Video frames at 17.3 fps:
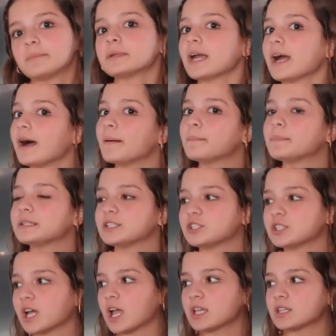Coming out.
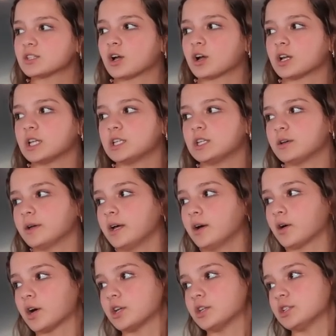Did you guys already do it or
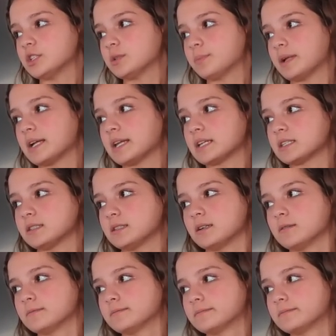are you just planning still?